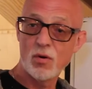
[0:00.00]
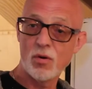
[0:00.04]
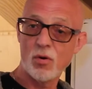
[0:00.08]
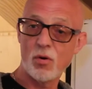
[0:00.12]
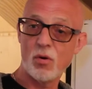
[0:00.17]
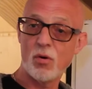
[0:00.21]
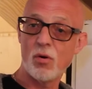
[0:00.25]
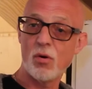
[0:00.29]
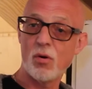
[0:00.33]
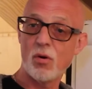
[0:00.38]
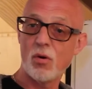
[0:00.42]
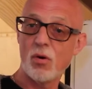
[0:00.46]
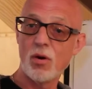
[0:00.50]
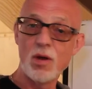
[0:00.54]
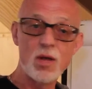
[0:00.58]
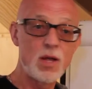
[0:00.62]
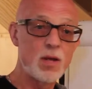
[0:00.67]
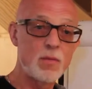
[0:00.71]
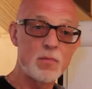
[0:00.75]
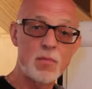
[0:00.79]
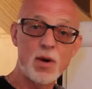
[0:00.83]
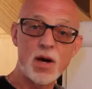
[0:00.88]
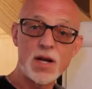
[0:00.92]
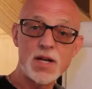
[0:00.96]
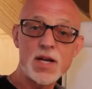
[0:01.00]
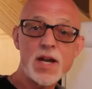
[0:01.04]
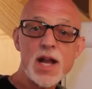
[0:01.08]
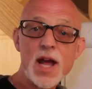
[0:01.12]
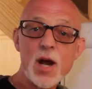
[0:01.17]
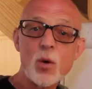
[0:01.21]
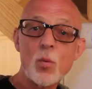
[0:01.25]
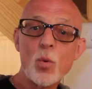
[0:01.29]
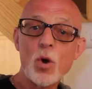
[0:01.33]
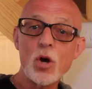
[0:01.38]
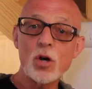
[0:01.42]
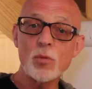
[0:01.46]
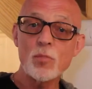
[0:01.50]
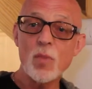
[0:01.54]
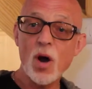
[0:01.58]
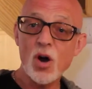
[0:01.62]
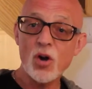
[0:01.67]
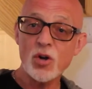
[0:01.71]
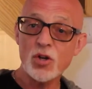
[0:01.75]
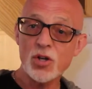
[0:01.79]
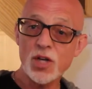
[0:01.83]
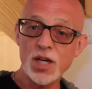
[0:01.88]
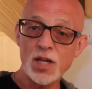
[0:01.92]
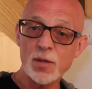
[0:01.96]
or my network
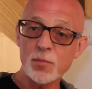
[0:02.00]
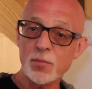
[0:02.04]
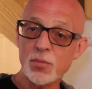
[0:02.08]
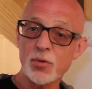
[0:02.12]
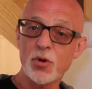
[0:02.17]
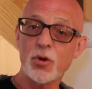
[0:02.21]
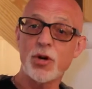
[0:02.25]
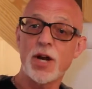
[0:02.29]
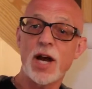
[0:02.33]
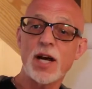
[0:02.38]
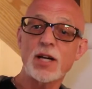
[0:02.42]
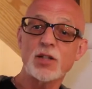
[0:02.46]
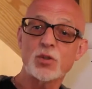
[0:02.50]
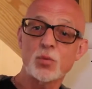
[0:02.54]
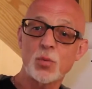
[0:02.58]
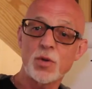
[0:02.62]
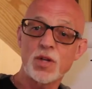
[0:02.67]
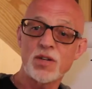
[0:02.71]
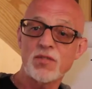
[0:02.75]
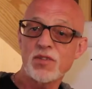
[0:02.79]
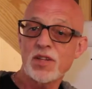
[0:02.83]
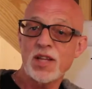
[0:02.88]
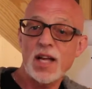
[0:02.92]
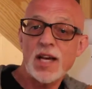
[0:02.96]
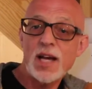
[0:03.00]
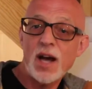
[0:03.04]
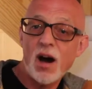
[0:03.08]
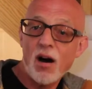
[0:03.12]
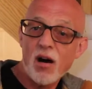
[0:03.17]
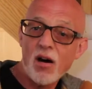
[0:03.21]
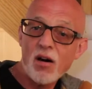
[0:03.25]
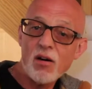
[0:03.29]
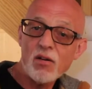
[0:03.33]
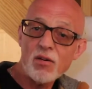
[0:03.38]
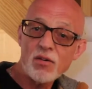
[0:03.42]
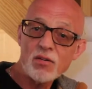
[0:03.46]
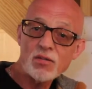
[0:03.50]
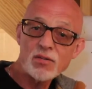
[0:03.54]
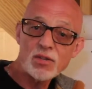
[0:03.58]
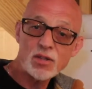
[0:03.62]
marketing product, whatever they are,